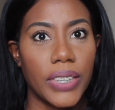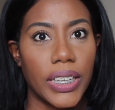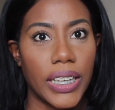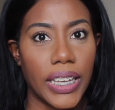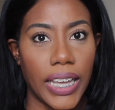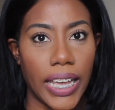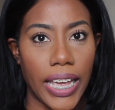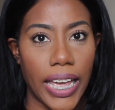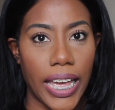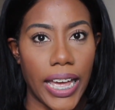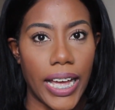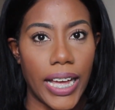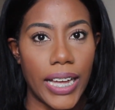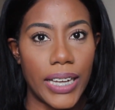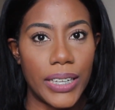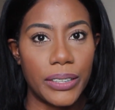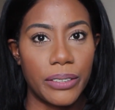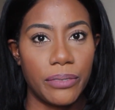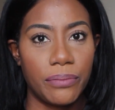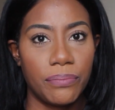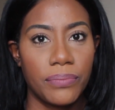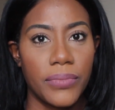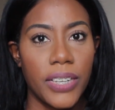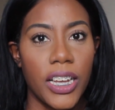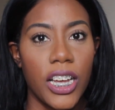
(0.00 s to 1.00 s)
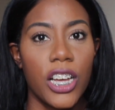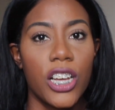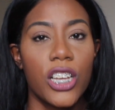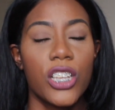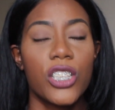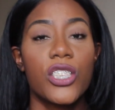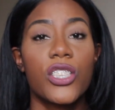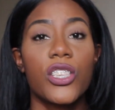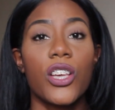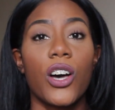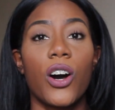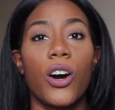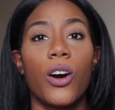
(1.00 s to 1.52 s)
Yeah.
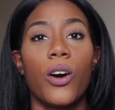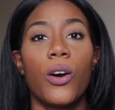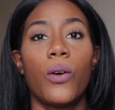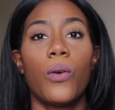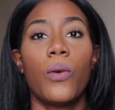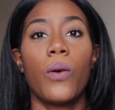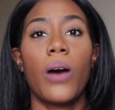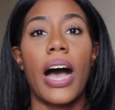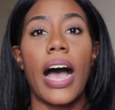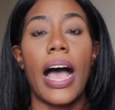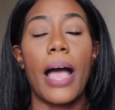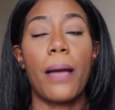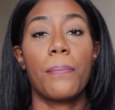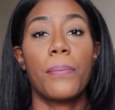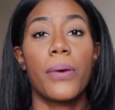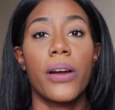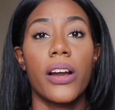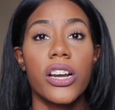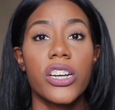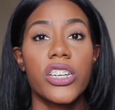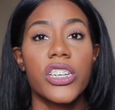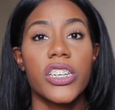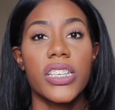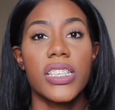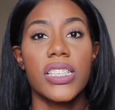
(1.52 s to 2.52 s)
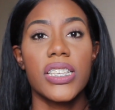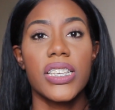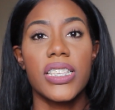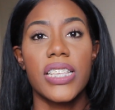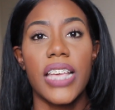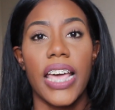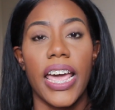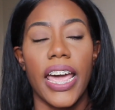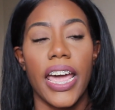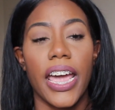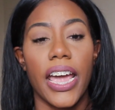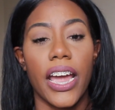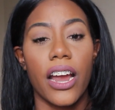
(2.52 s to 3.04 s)
So I purchased this
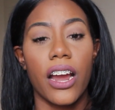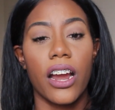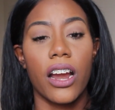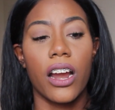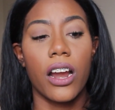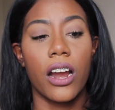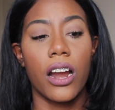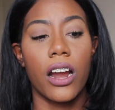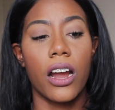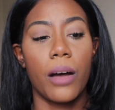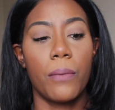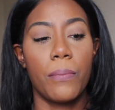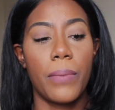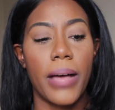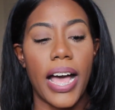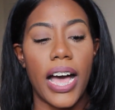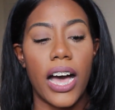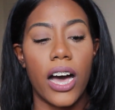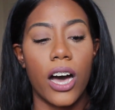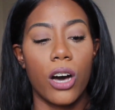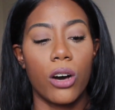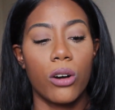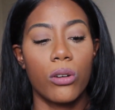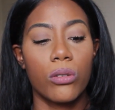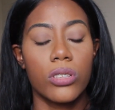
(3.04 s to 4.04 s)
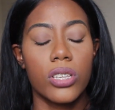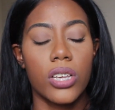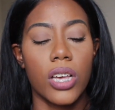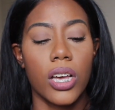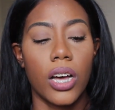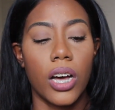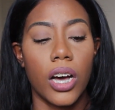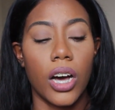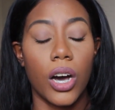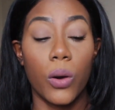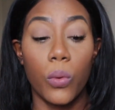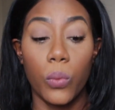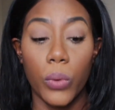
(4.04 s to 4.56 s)
hair about
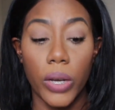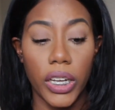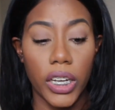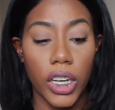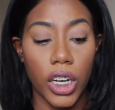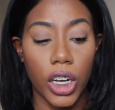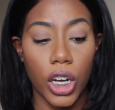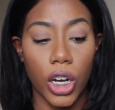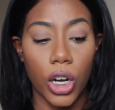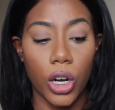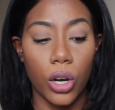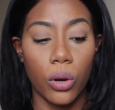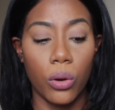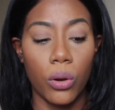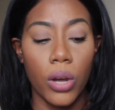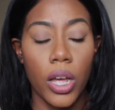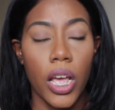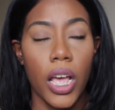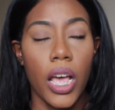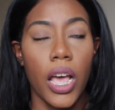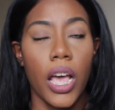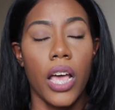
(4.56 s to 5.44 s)
a week ago.